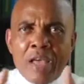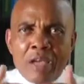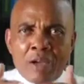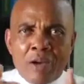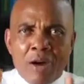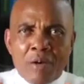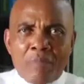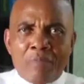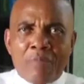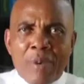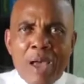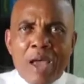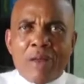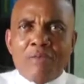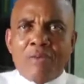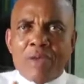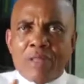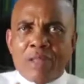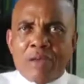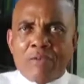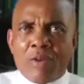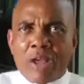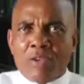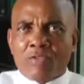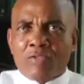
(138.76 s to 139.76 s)
compared
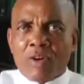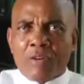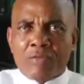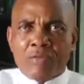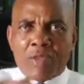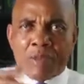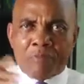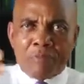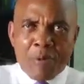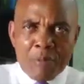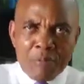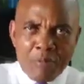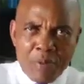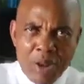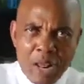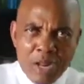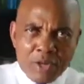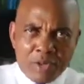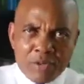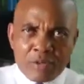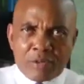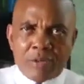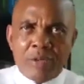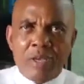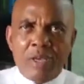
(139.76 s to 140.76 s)
with the rest of the
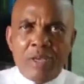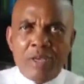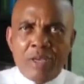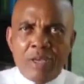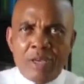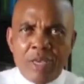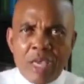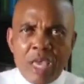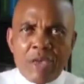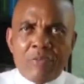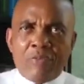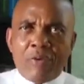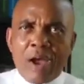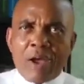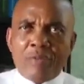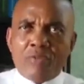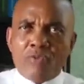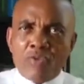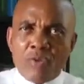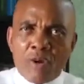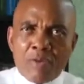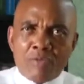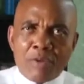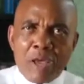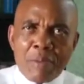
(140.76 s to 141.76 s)
population? If we have
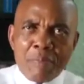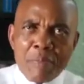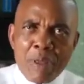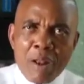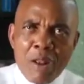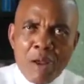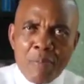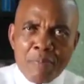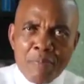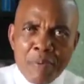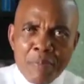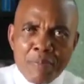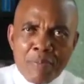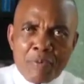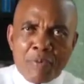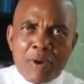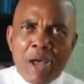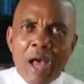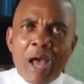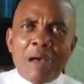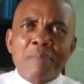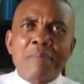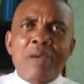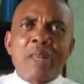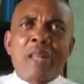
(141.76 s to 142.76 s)
200 million people,
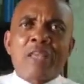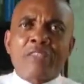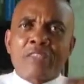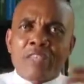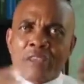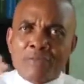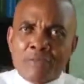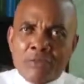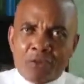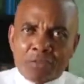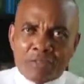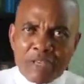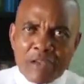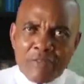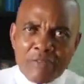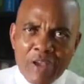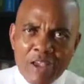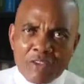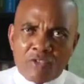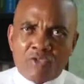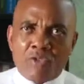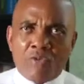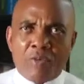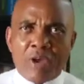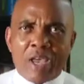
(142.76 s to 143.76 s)
how many civil
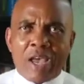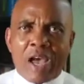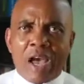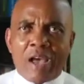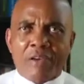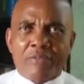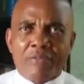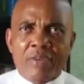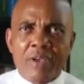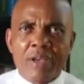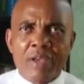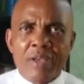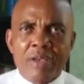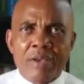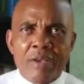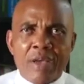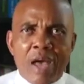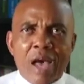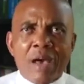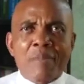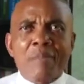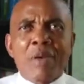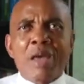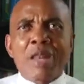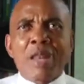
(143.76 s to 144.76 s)
servants do we have?
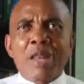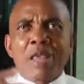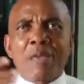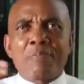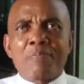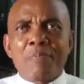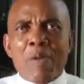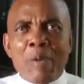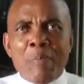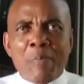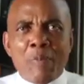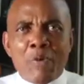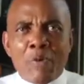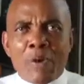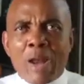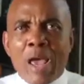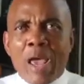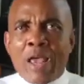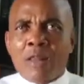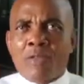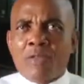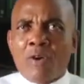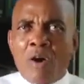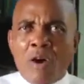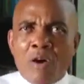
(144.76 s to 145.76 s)
How many people
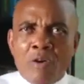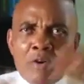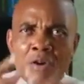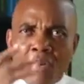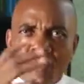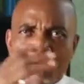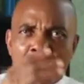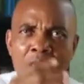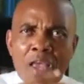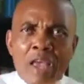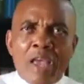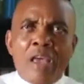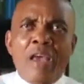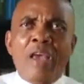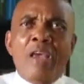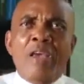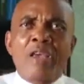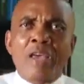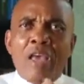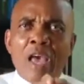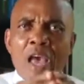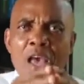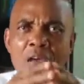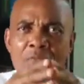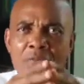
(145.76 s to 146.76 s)
are in all those?
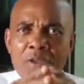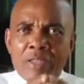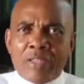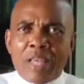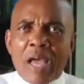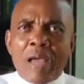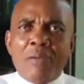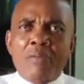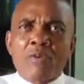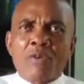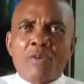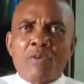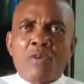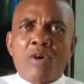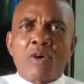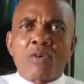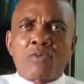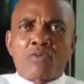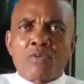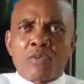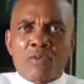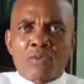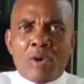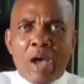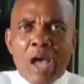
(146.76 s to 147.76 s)
Every time you
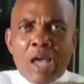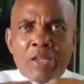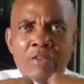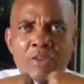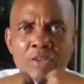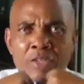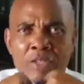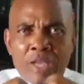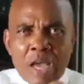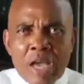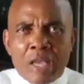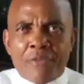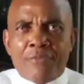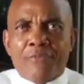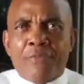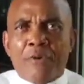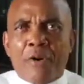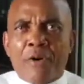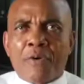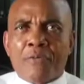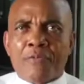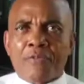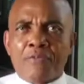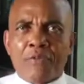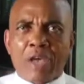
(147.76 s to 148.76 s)
go to agitate
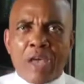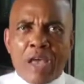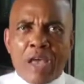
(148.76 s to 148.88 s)
for